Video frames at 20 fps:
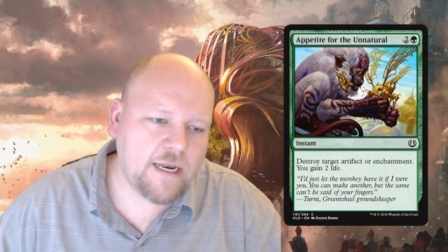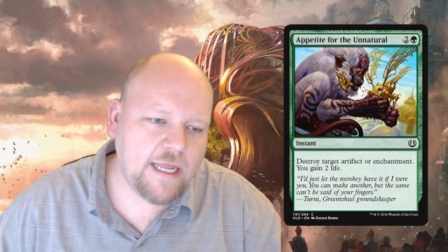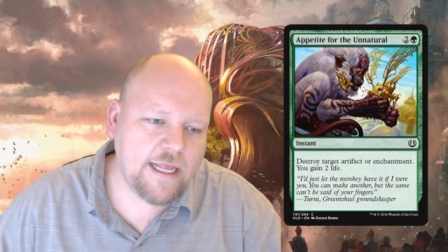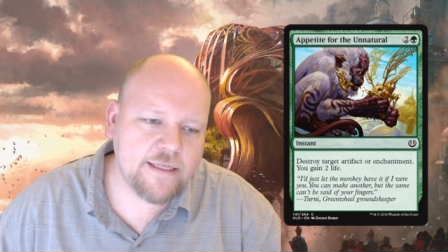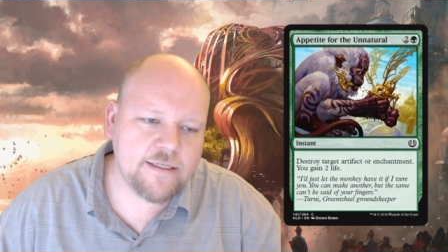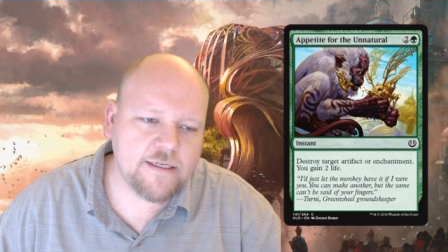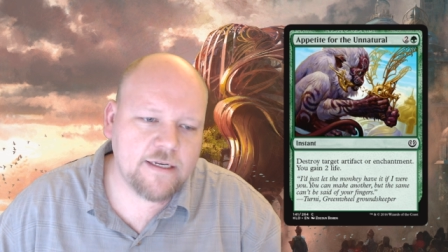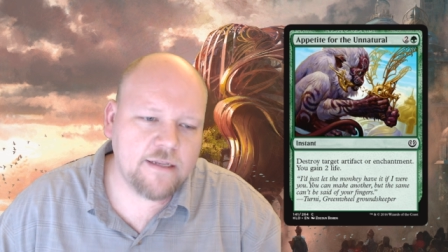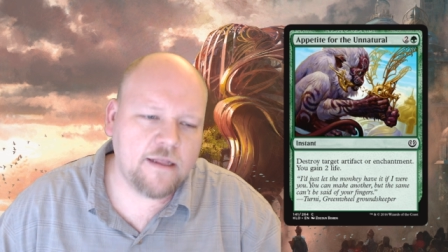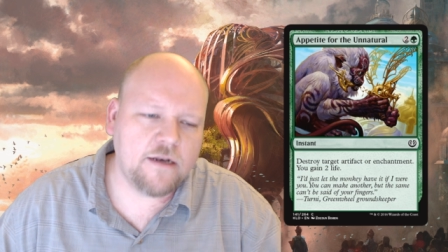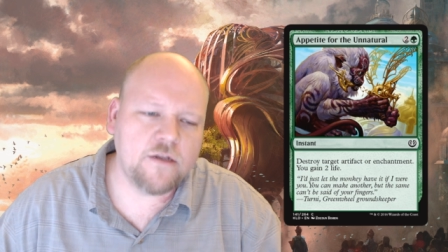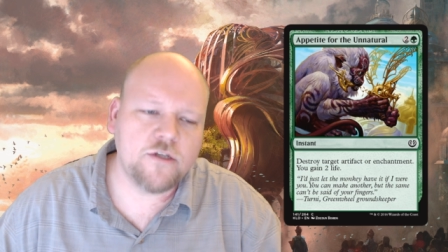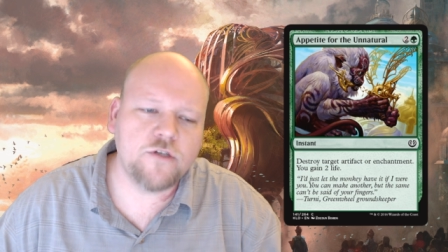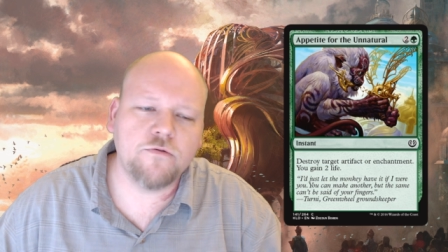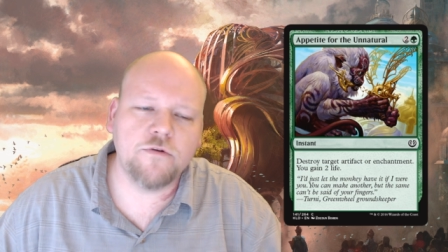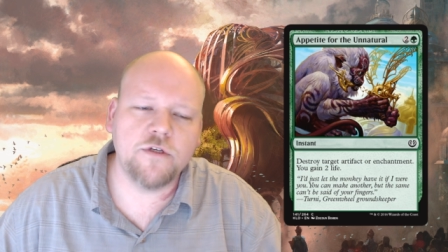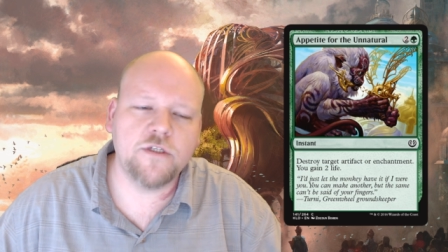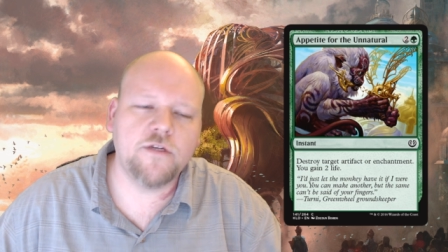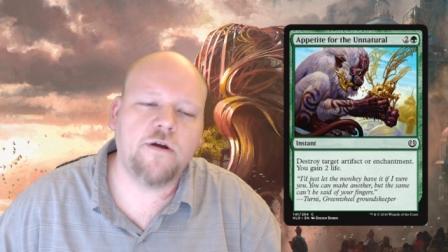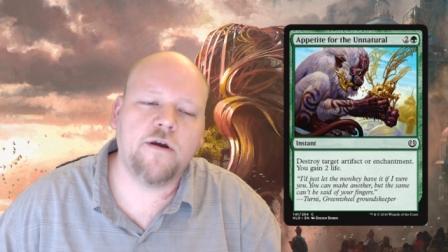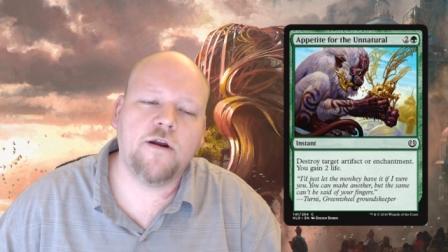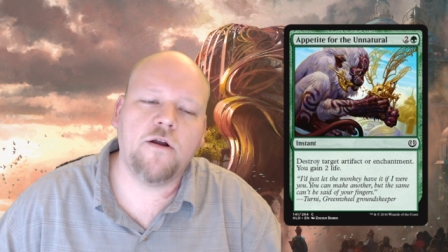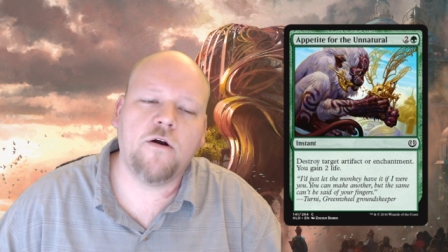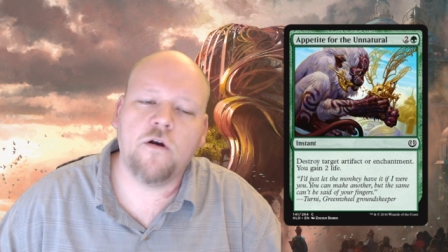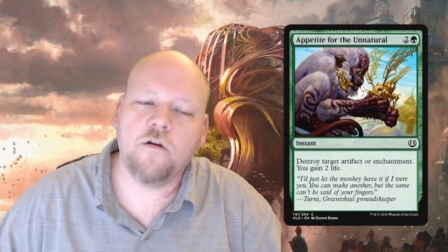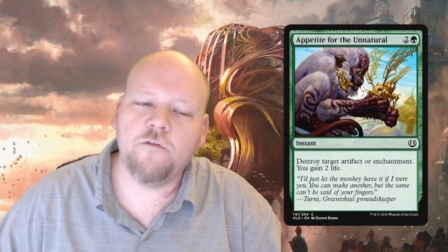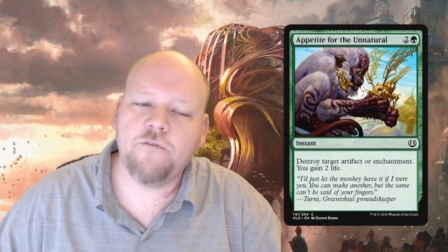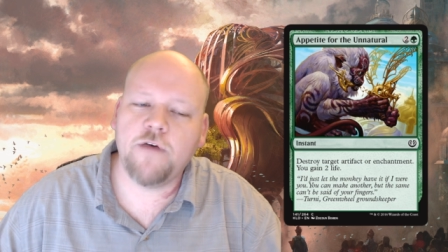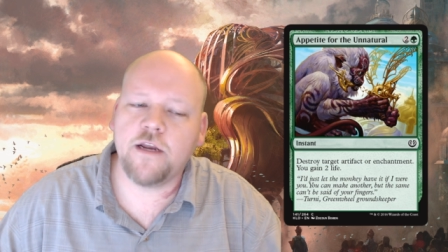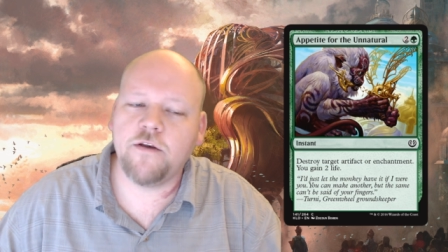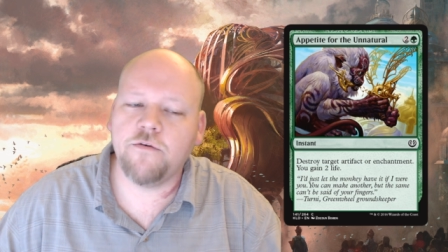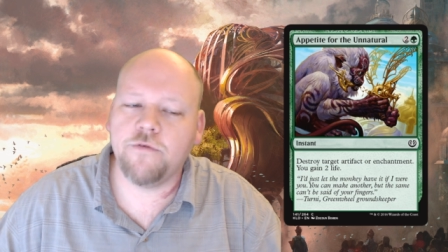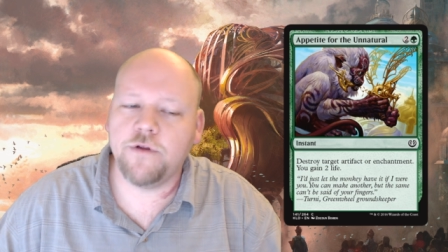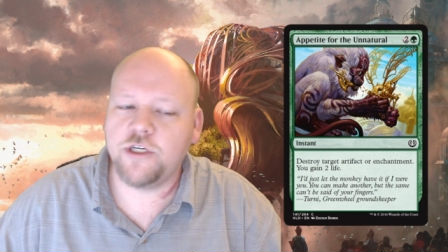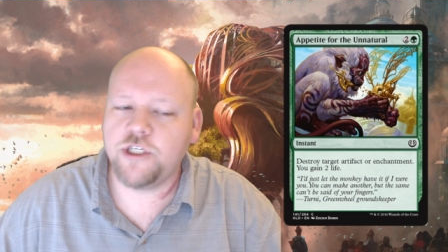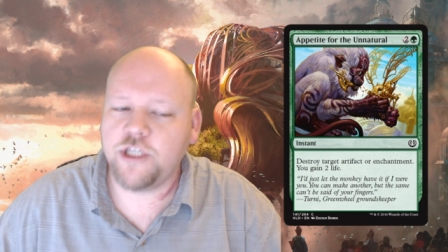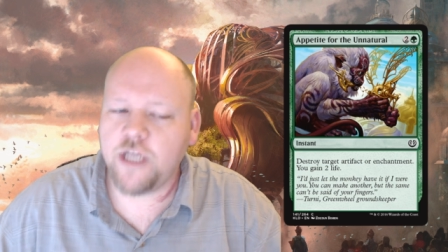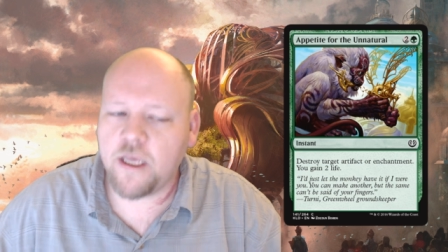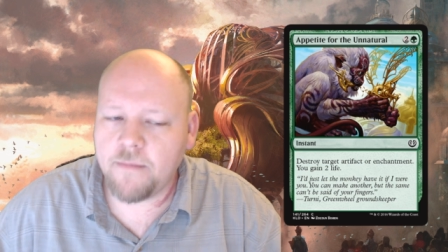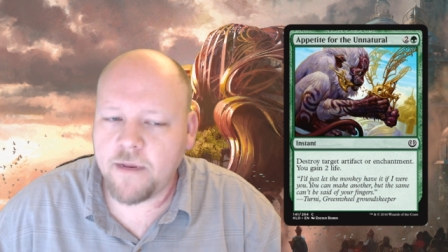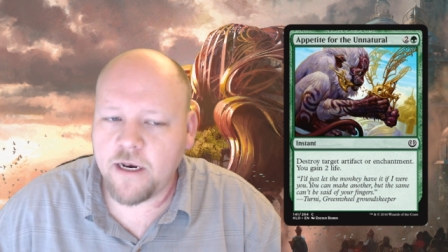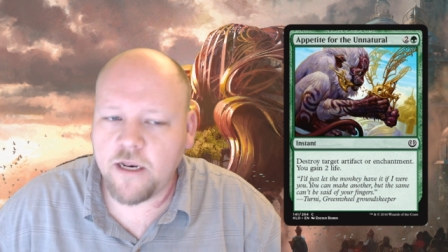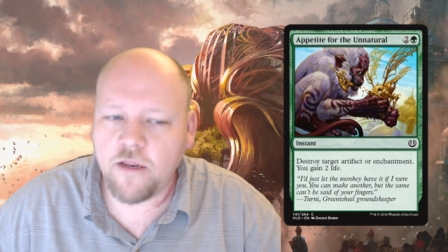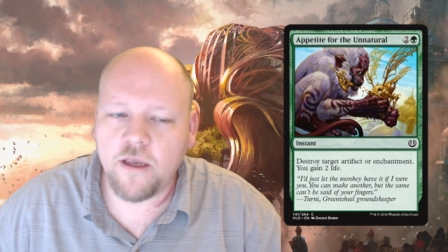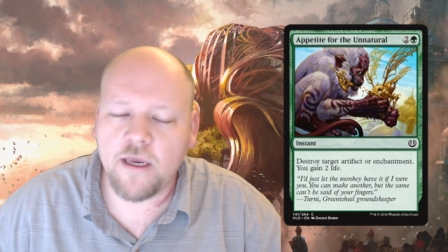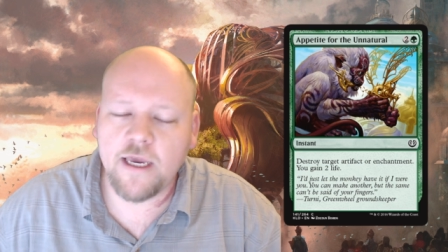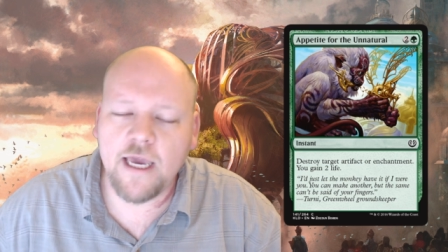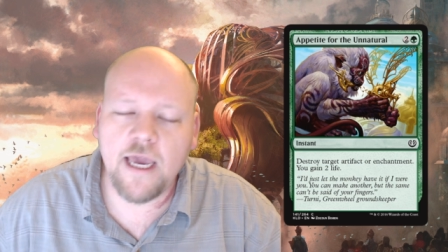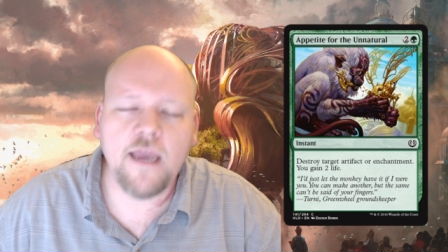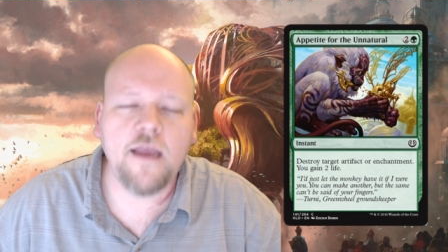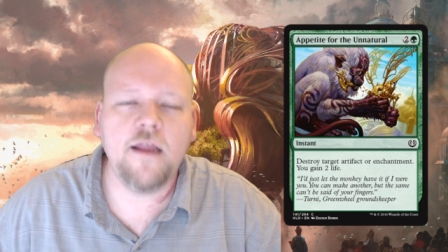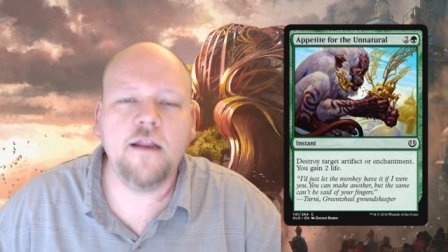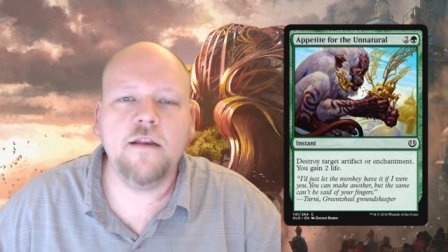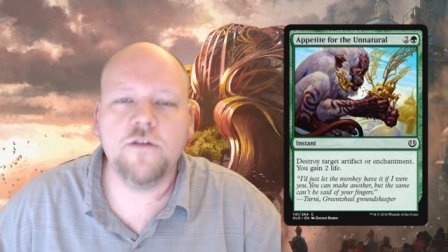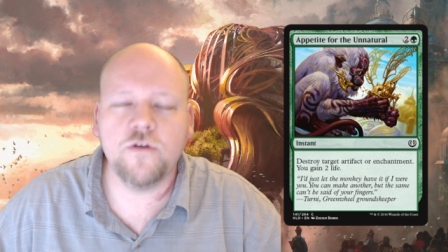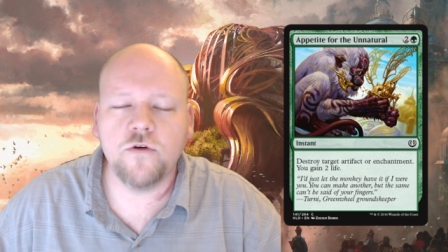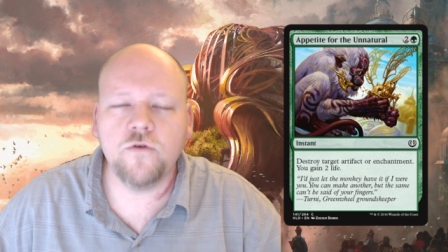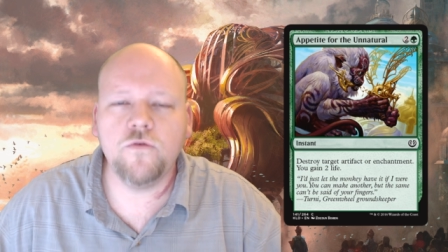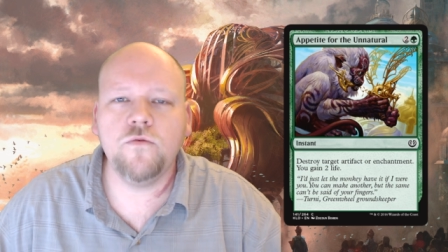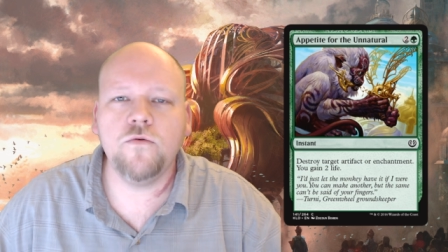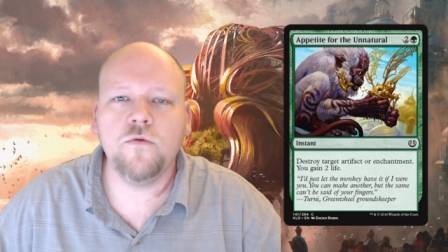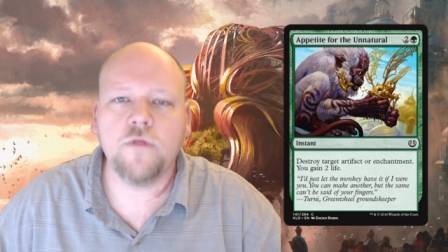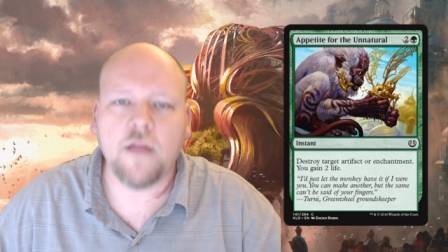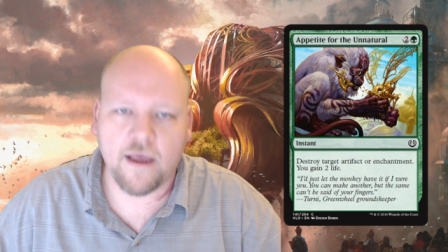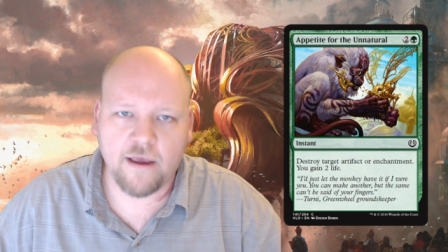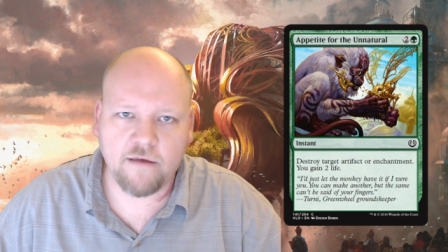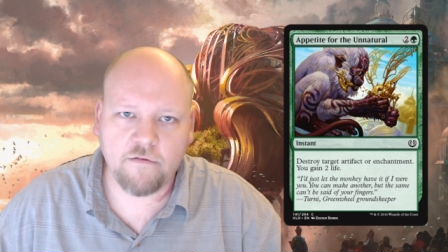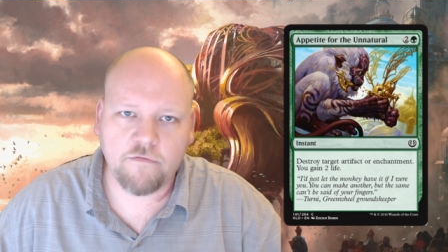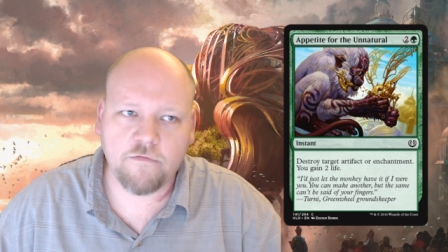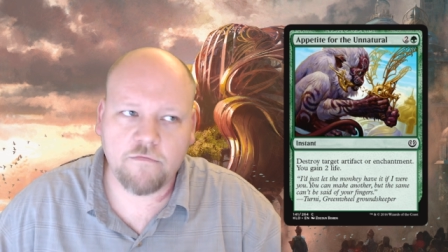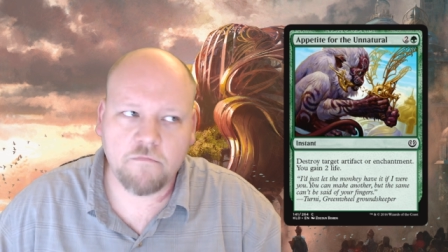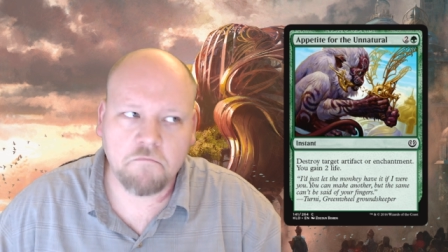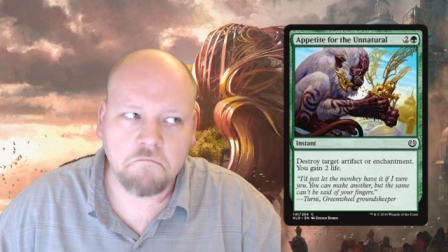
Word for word: instant that destroys target artifact or enchantment and you gain two life.